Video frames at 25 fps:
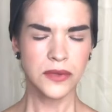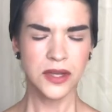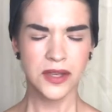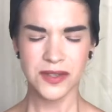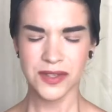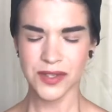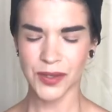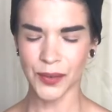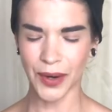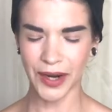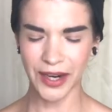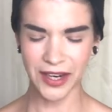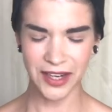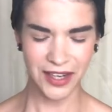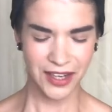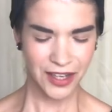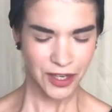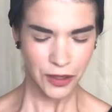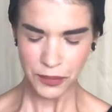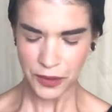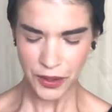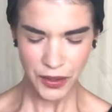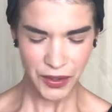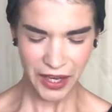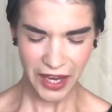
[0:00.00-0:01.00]
so I can
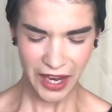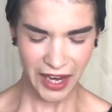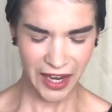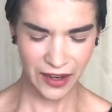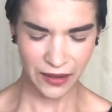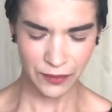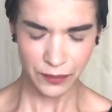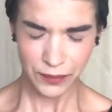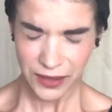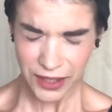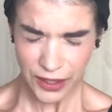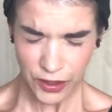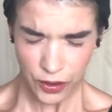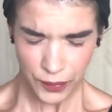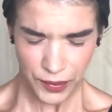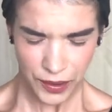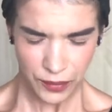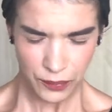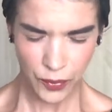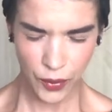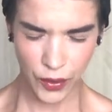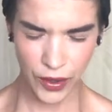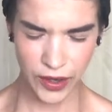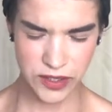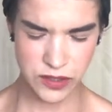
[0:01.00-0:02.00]
communicate a little bit
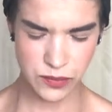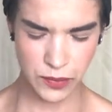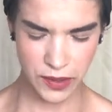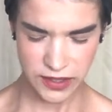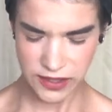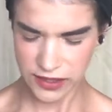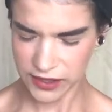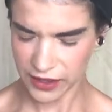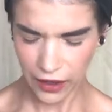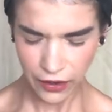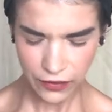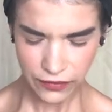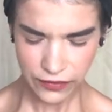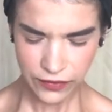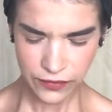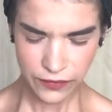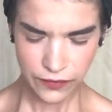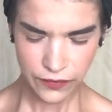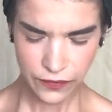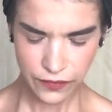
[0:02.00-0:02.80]
more as myself.